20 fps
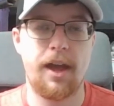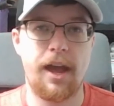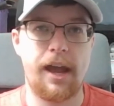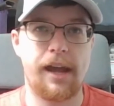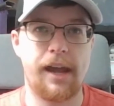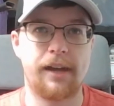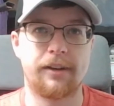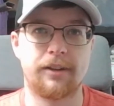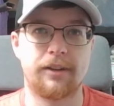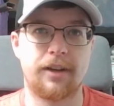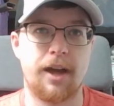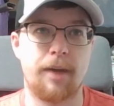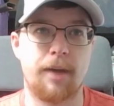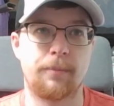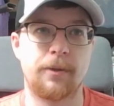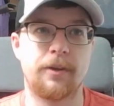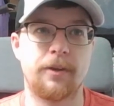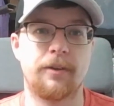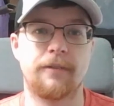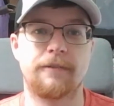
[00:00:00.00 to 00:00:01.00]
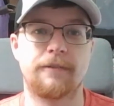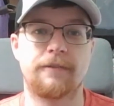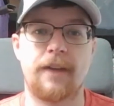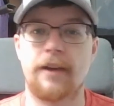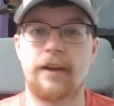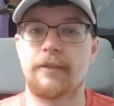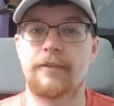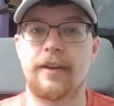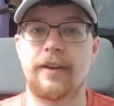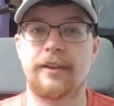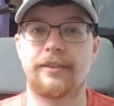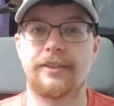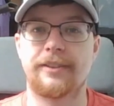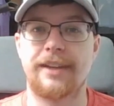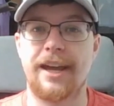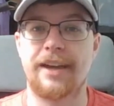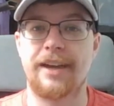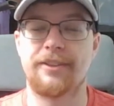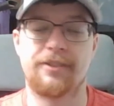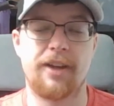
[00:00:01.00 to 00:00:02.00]
and a copy of Final Fantasy
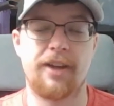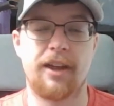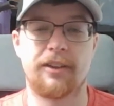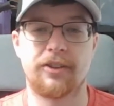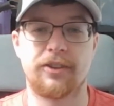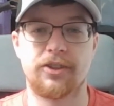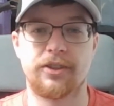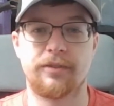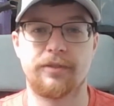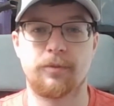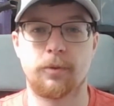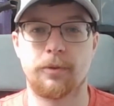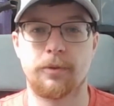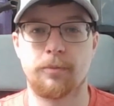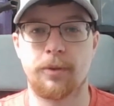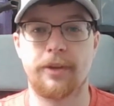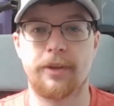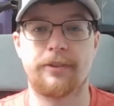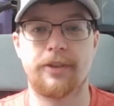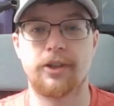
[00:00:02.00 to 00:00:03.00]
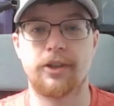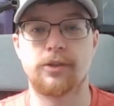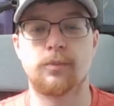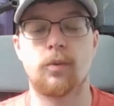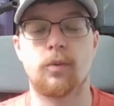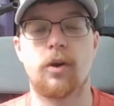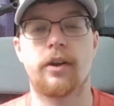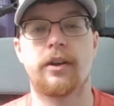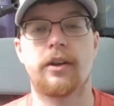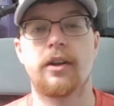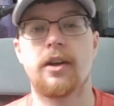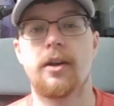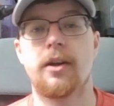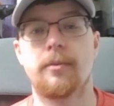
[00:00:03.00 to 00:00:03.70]
Anthology for the PlayStation 1.